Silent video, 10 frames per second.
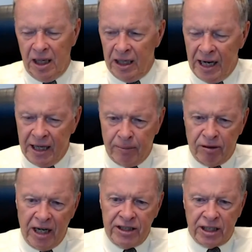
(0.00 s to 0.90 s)
a lot of the
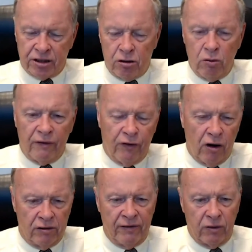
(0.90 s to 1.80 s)
projects do in
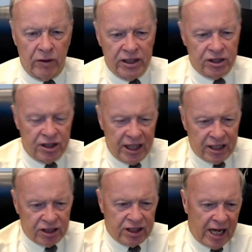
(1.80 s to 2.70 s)
Fall River. We just
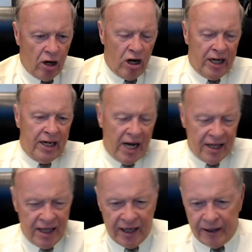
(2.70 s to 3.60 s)
need to stay on it. I
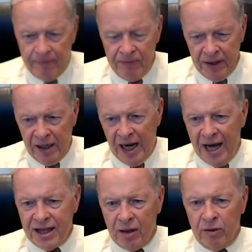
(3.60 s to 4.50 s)
think,
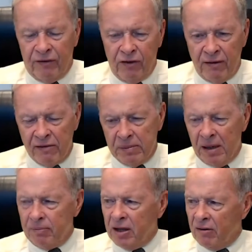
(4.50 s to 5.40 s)
I think if you've ever
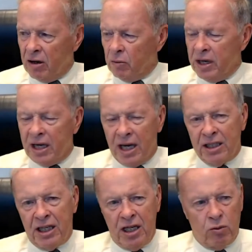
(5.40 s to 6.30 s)
been up there on a
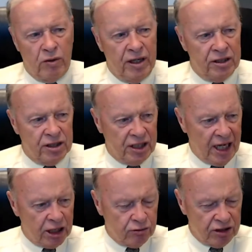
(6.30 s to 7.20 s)
weekend, Keith, when there's a
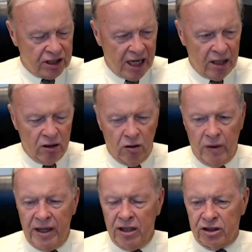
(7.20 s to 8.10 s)
dance recital or
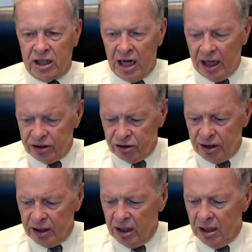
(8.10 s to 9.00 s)
when there's a mm-hmm.
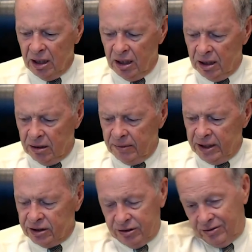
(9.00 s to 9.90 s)
concert, uh,
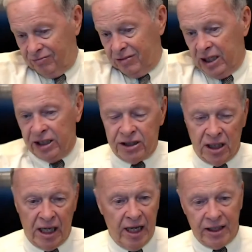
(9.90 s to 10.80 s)
it's it's
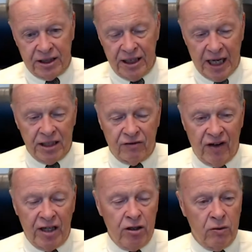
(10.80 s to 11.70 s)
a it's a nice
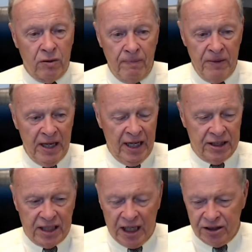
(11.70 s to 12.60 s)
venue.
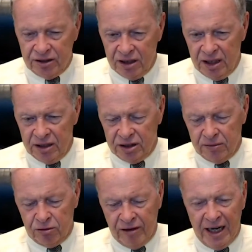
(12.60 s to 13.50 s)
It's got
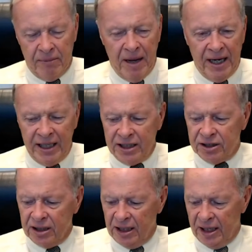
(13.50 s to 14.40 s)
some great
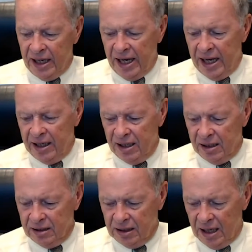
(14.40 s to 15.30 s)
amenities, and
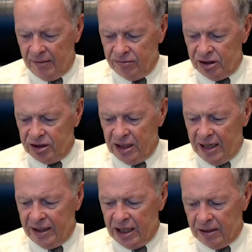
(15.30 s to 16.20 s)
uh, I'm just
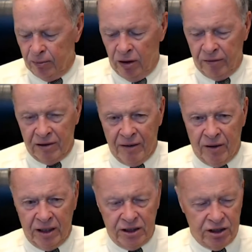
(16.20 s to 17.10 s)
not at the point where I
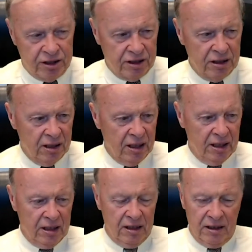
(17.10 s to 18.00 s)
want to just
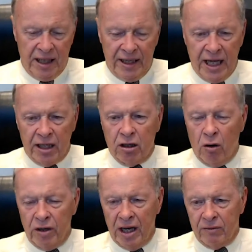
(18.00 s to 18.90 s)
let that
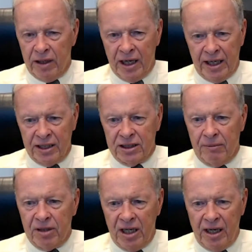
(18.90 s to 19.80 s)
go yet. We got to get
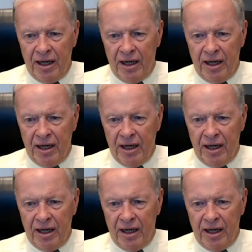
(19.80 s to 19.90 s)
something in